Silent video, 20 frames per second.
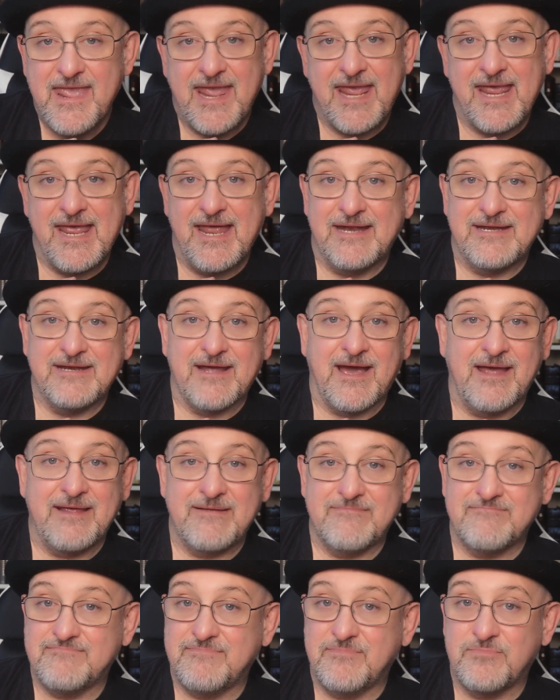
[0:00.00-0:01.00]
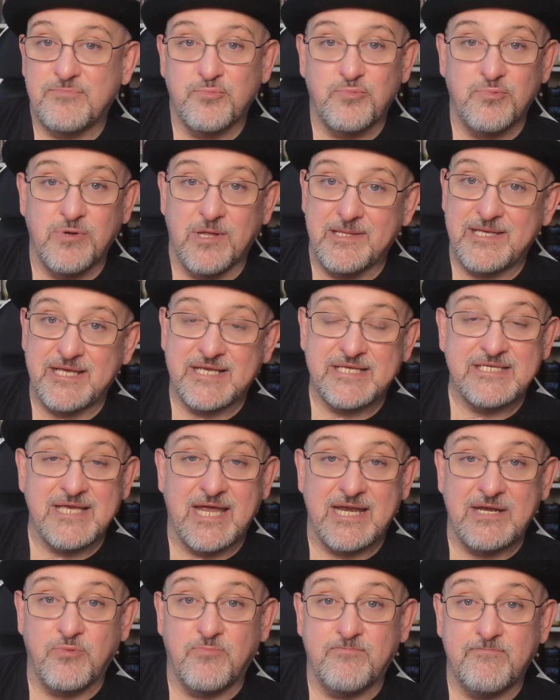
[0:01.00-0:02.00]
And I'm really
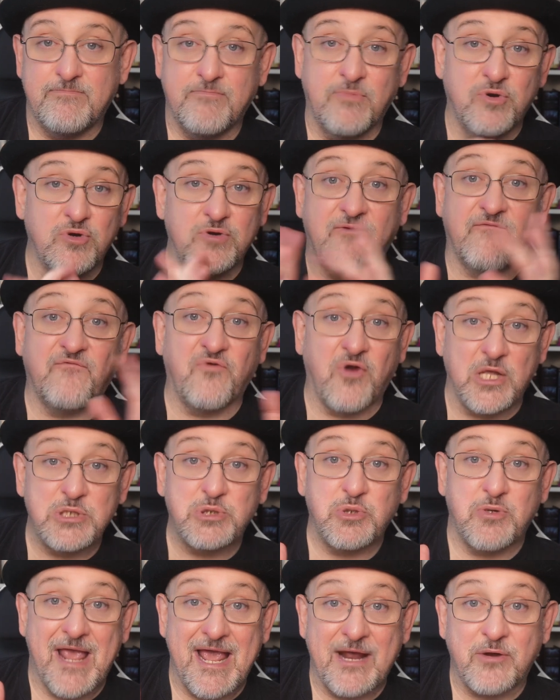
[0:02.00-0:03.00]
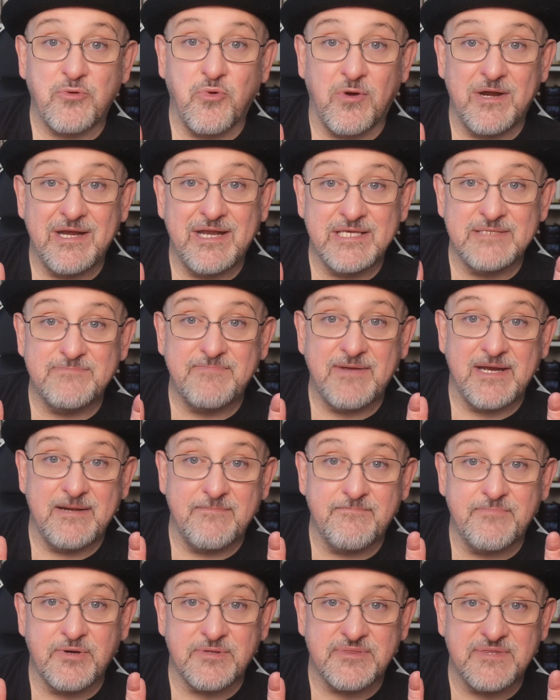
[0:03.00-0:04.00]
excited. Murder of Roger Ackroyd has been a
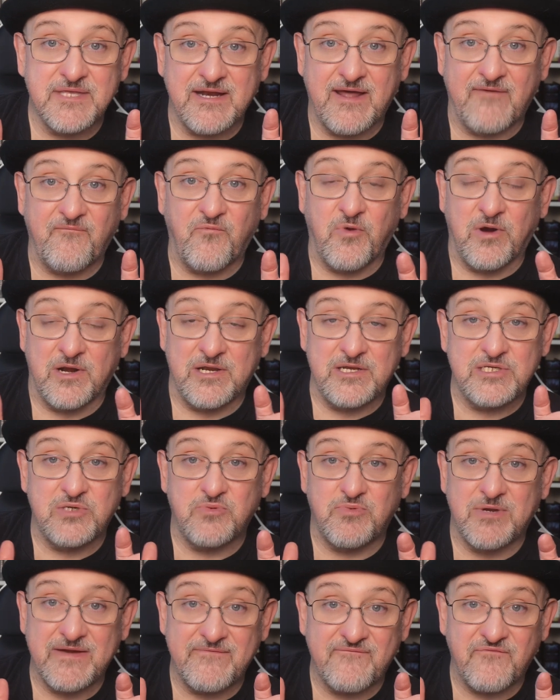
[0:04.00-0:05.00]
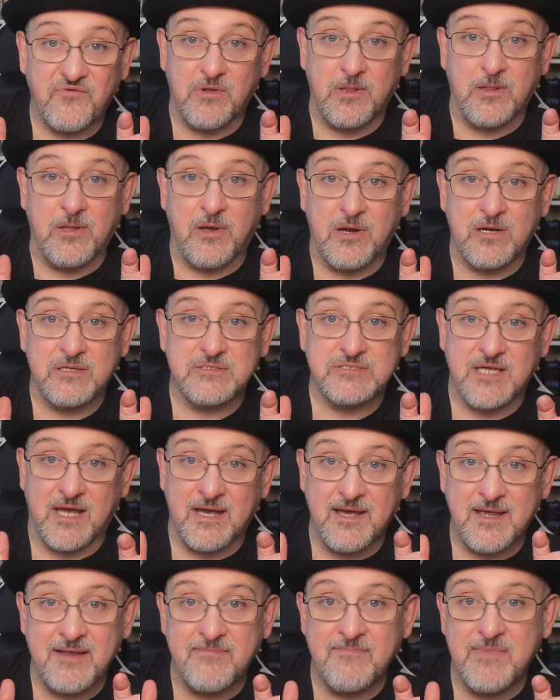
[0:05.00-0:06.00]
book that I've wanted to read for a long
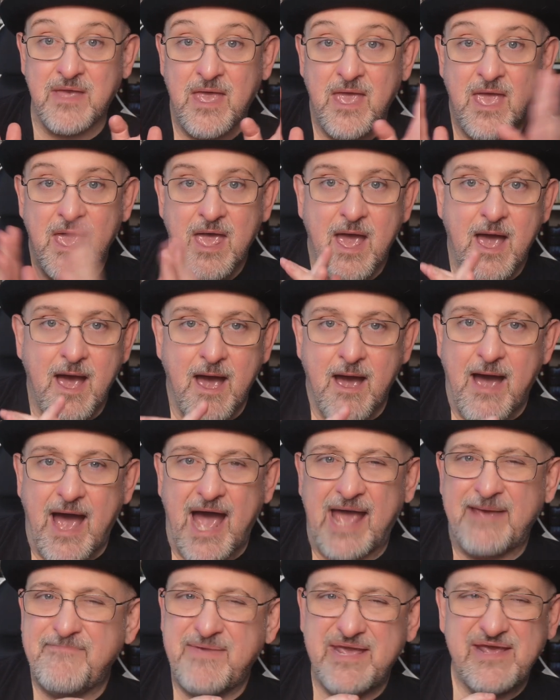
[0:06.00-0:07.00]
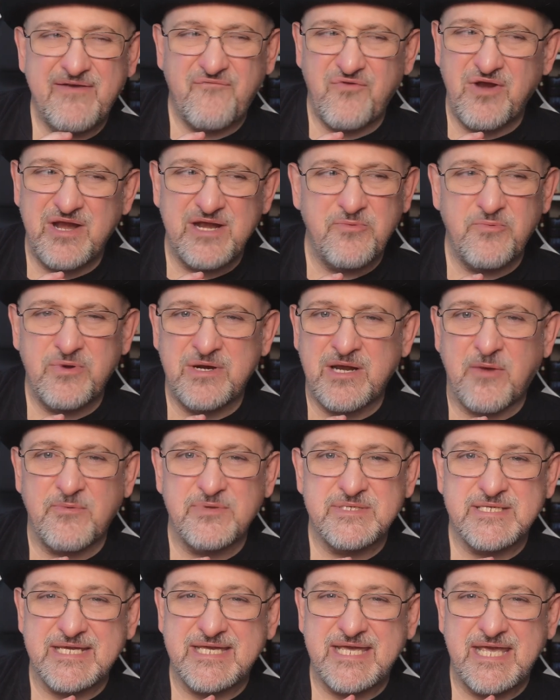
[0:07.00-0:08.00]
time. I may have read it when I
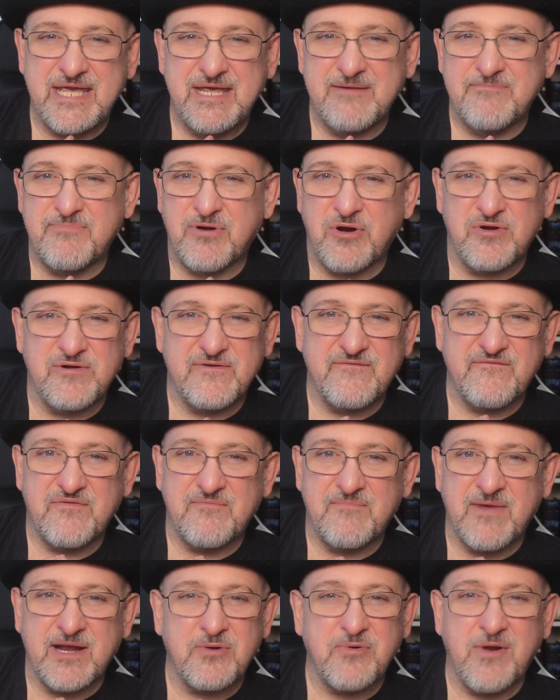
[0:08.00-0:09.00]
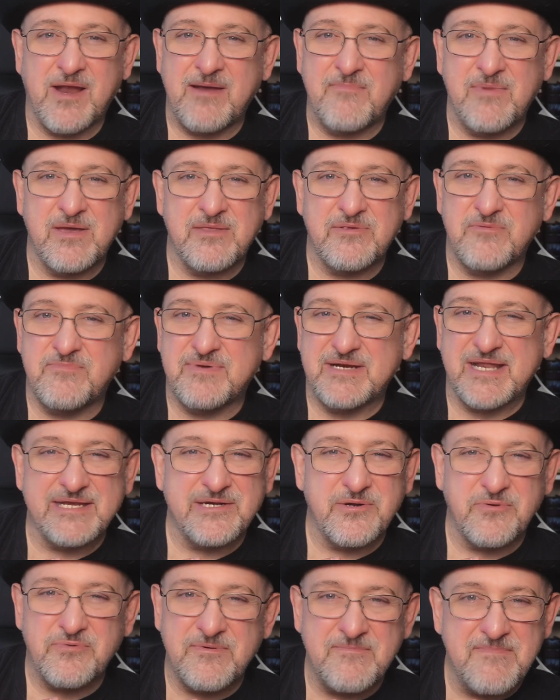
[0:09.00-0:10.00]
was a kid, borrowed it from my grandmother, but I
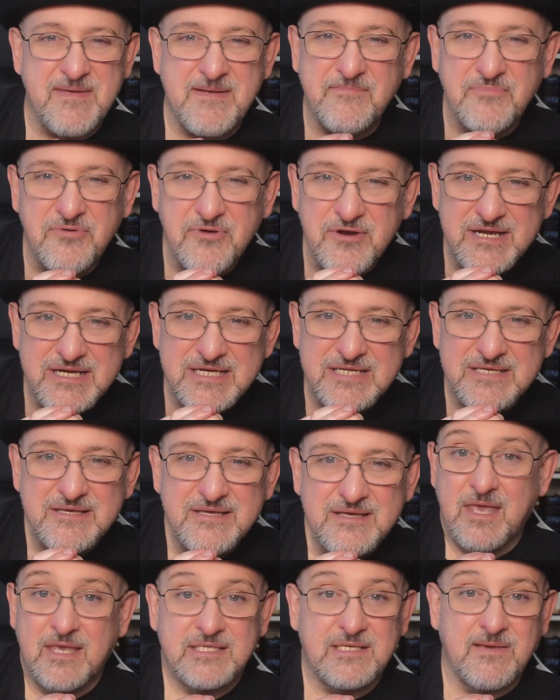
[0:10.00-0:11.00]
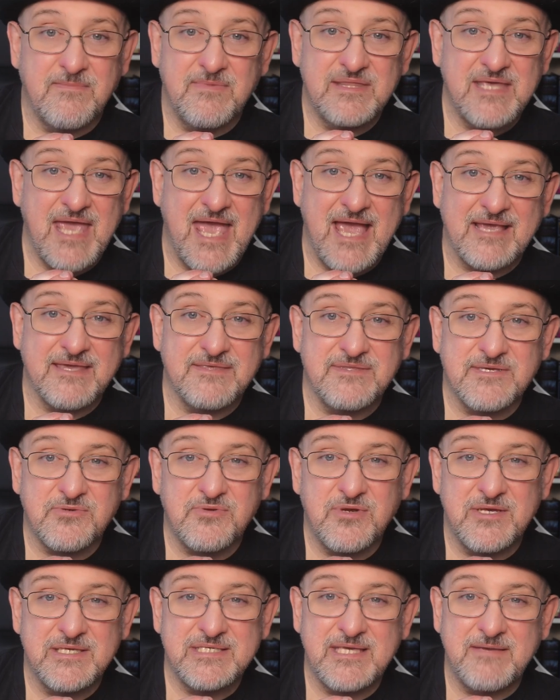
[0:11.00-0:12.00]
don't remember it. Some of the Agatha
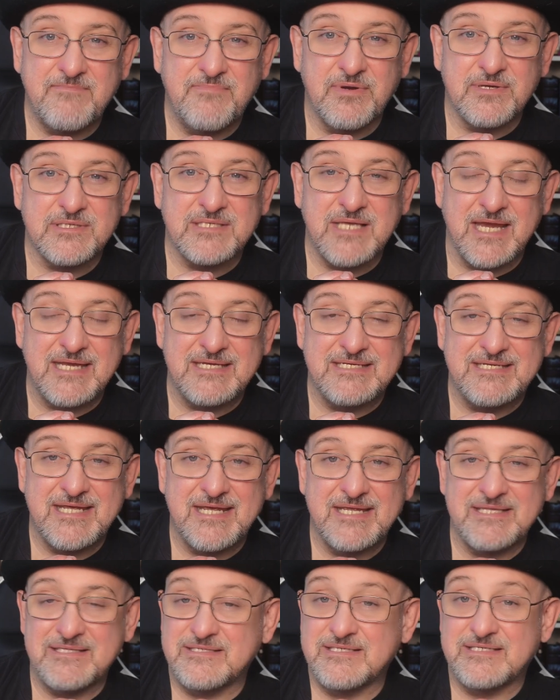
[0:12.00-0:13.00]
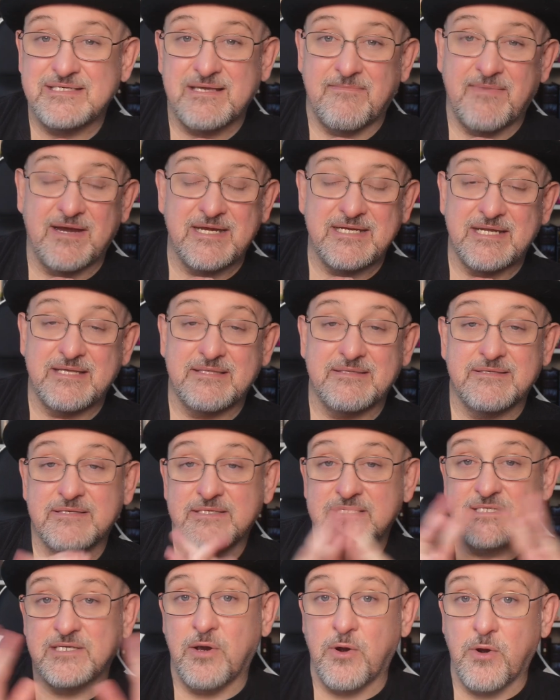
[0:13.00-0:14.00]
Christie books I did and some I
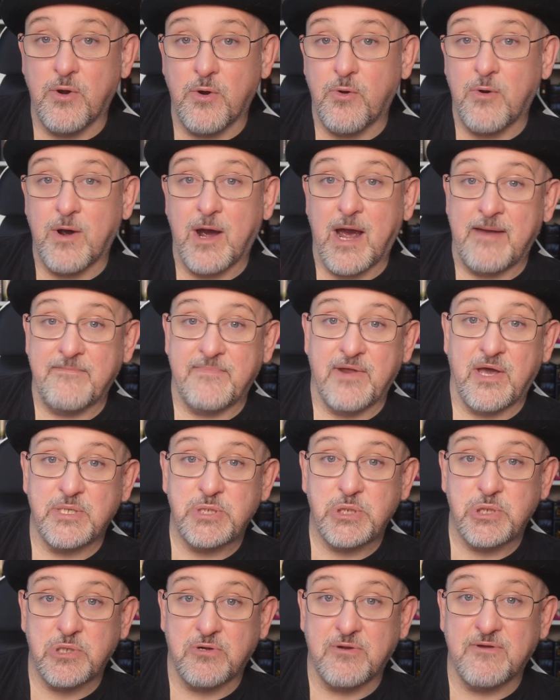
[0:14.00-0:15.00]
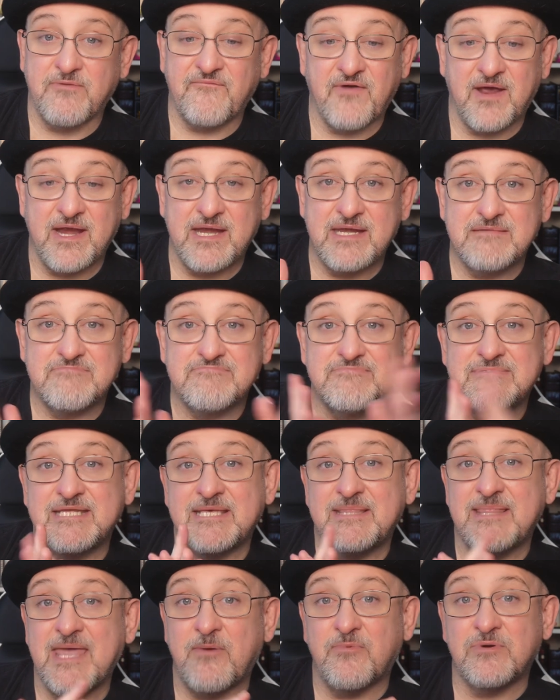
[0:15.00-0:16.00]
didn't. So I'm not sure if I
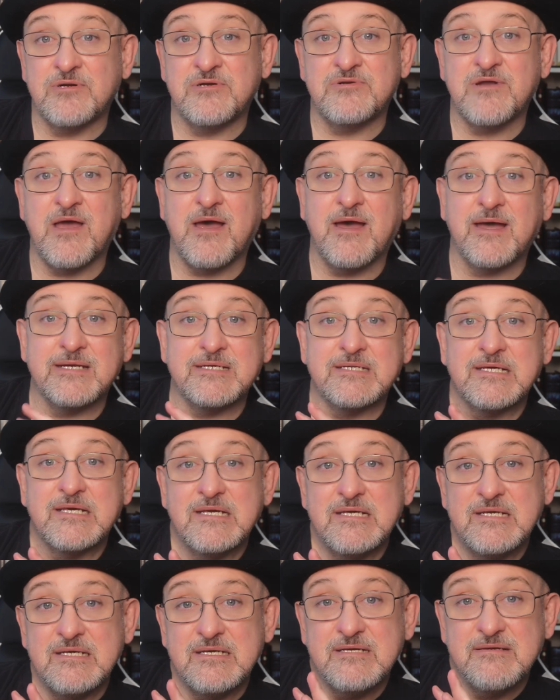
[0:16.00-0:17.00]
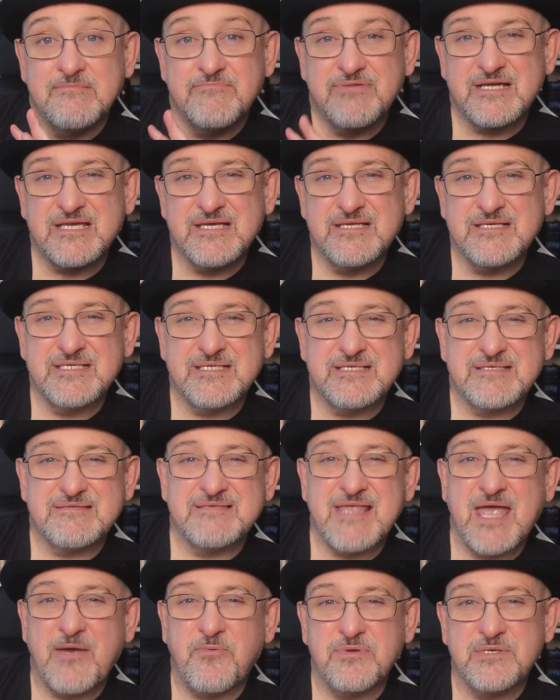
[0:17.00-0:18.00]
did that one or not, because
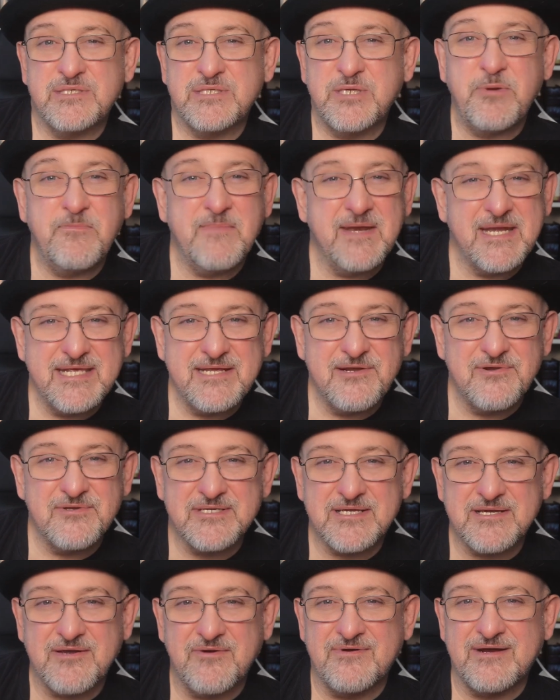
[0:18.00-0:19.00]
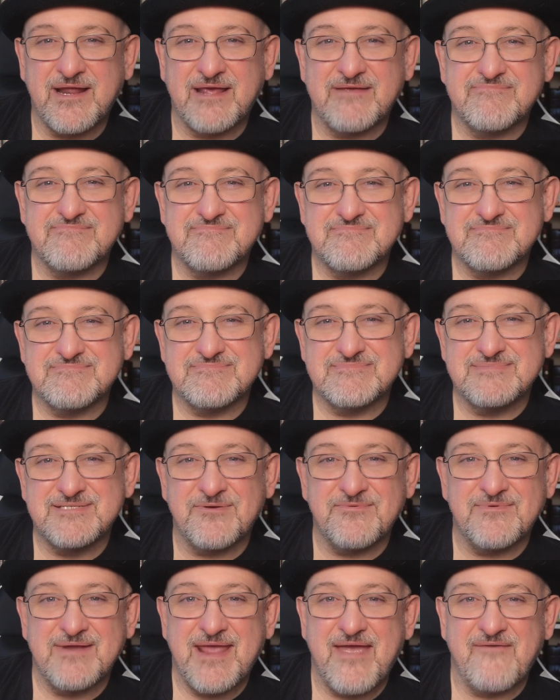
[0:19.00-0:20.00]
that was too many years ago and I
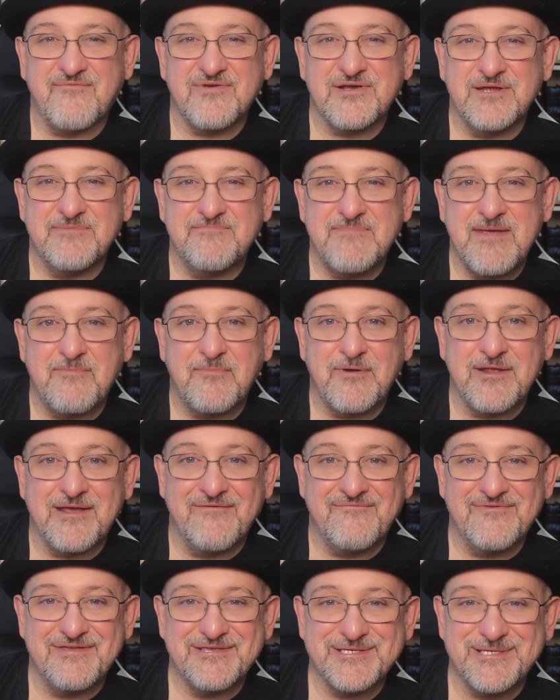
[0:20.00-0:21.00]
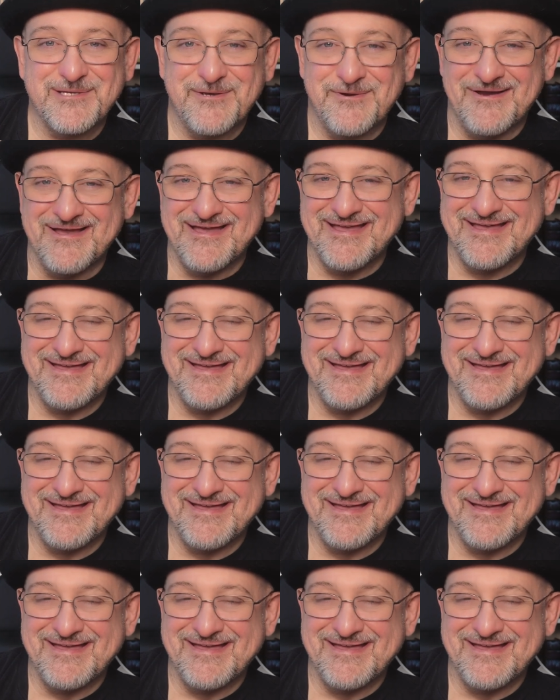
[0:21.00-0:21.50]
don't have a good memory of it. So,